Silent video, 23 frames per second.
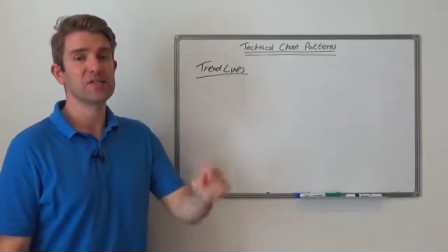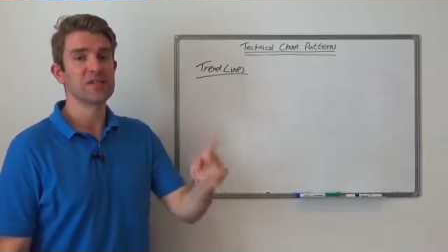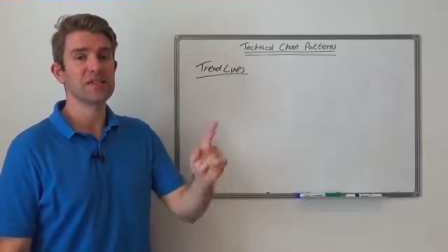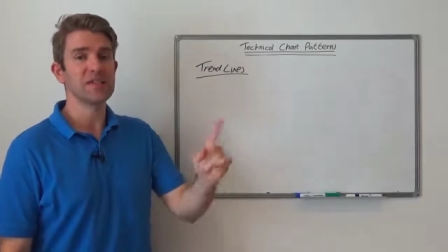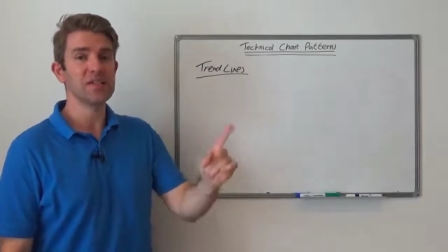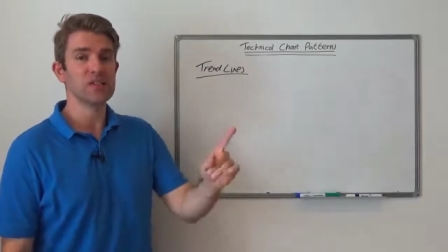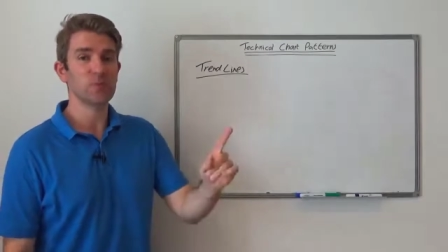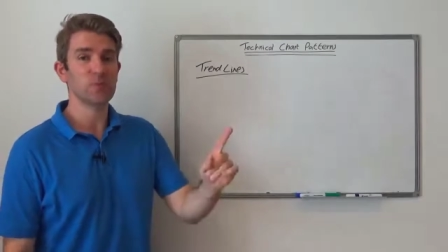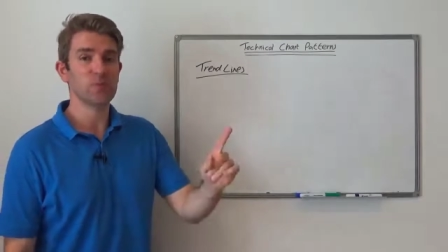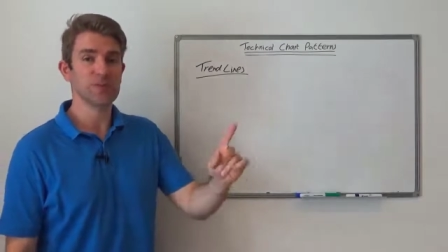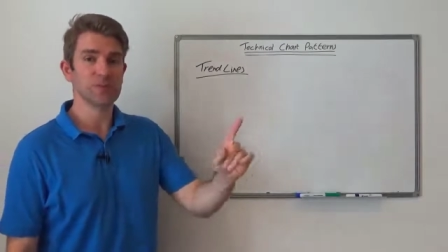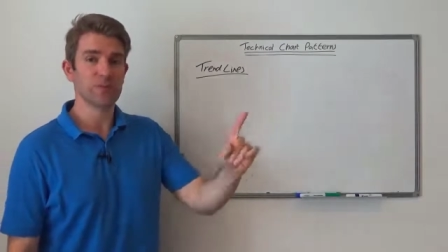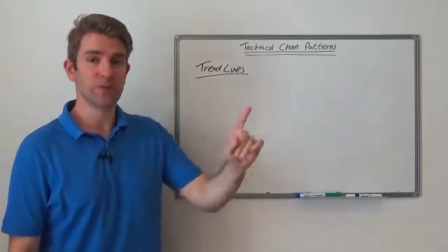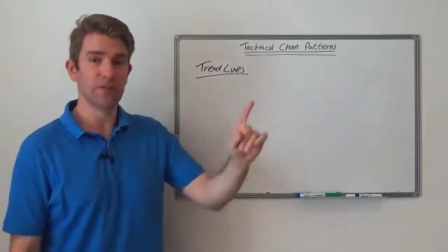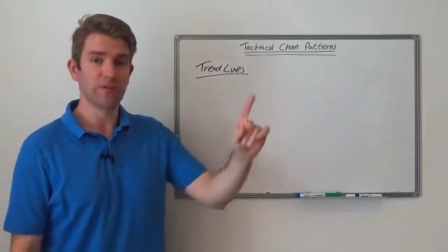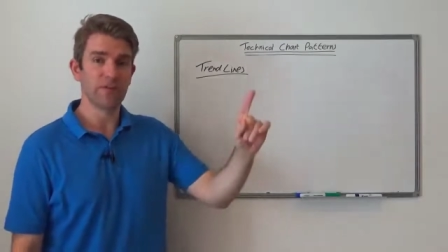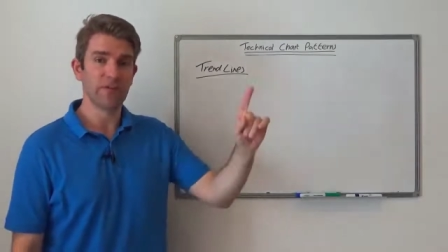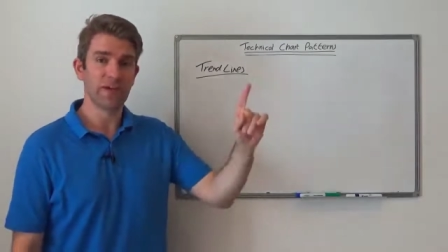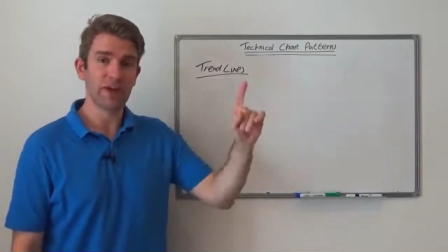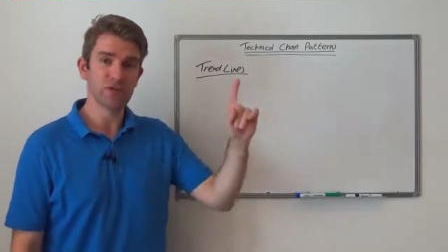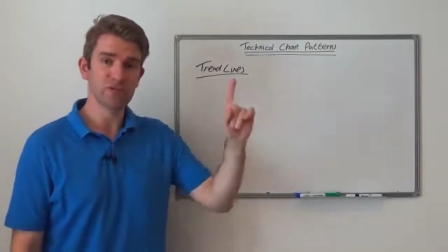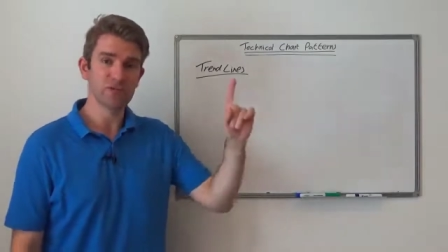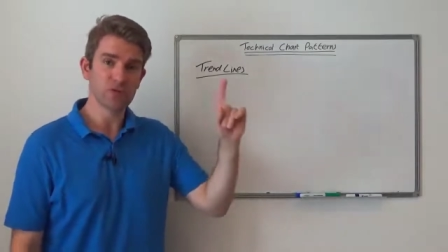In this specific
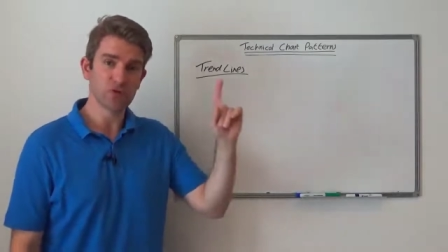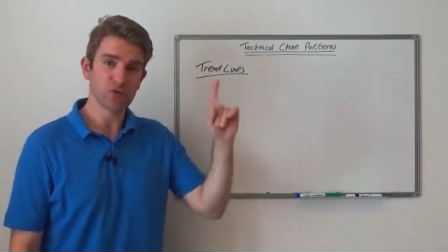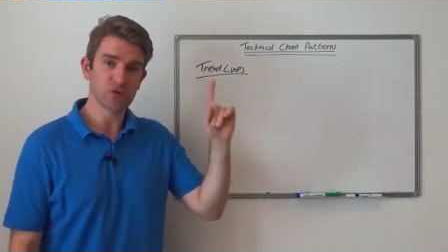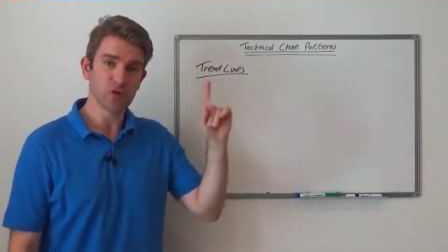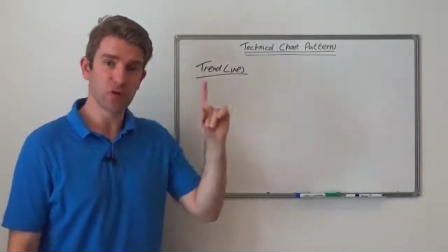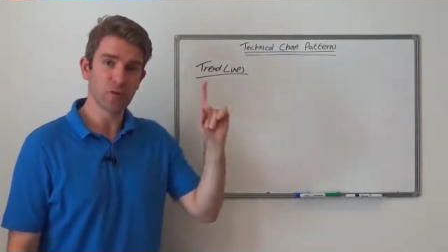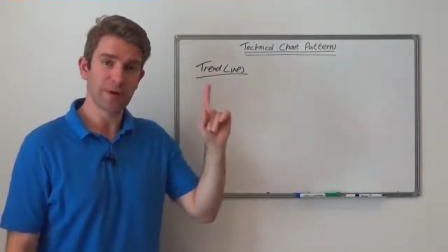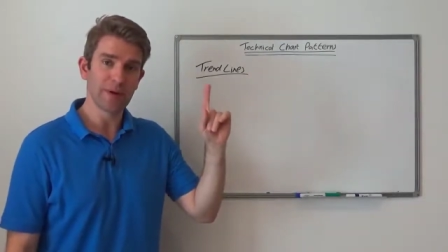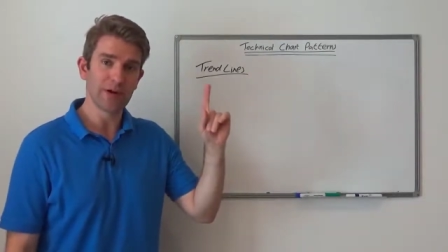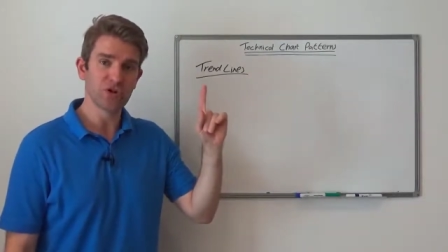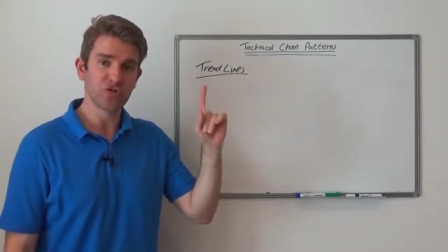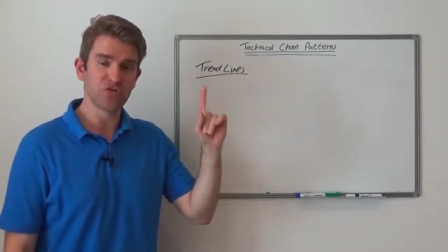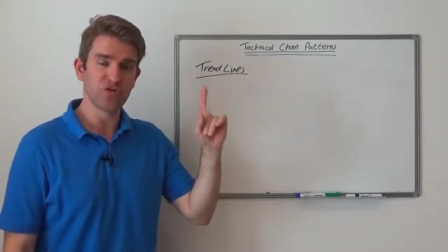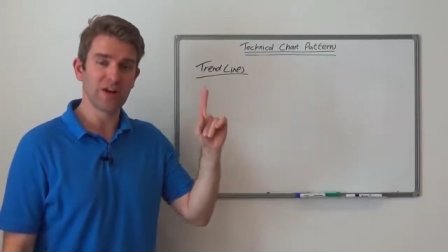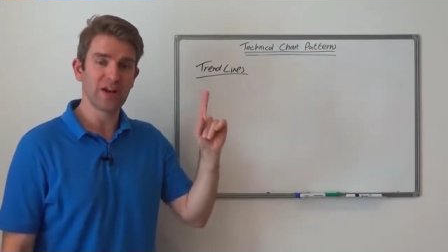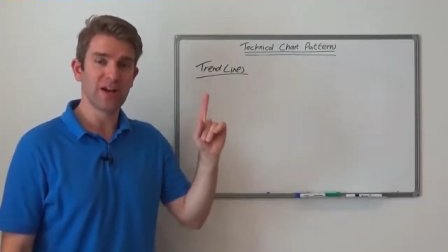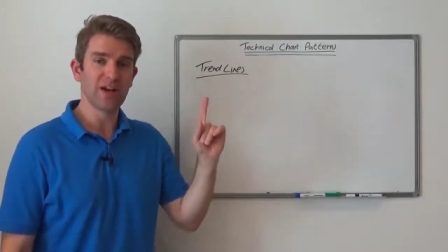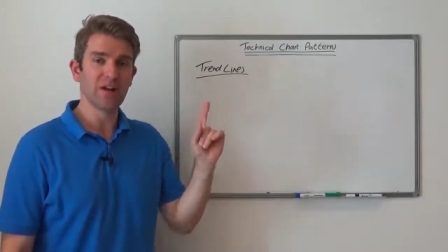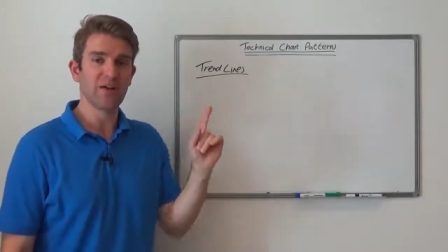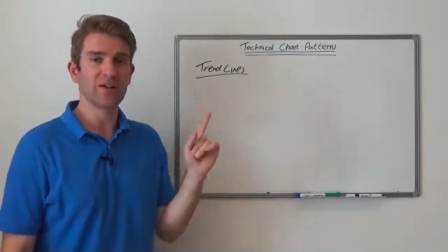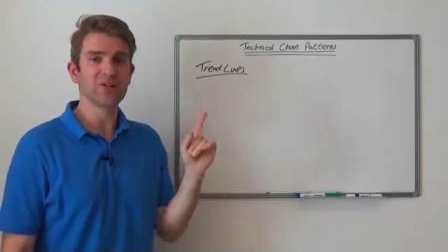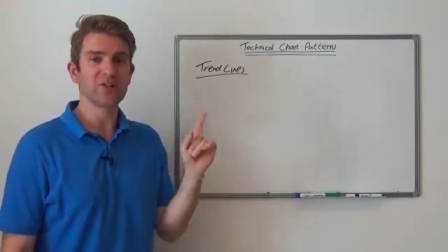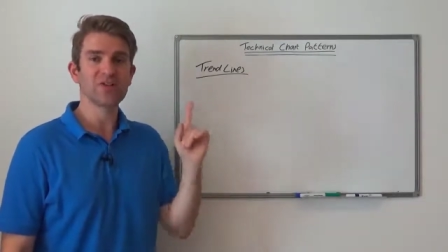video, we're going to talk about
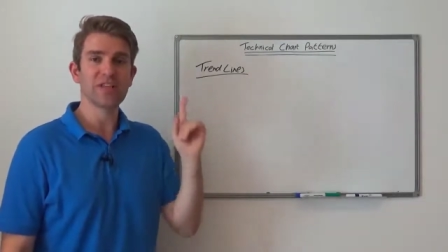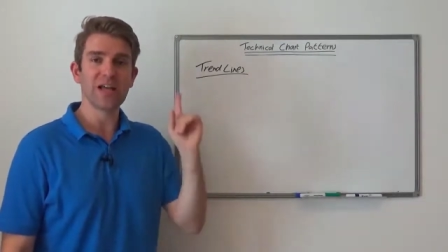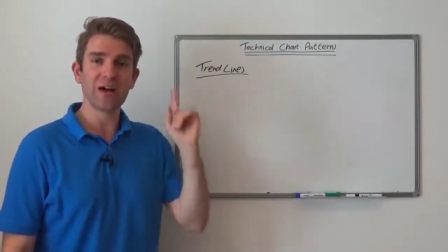trend lines.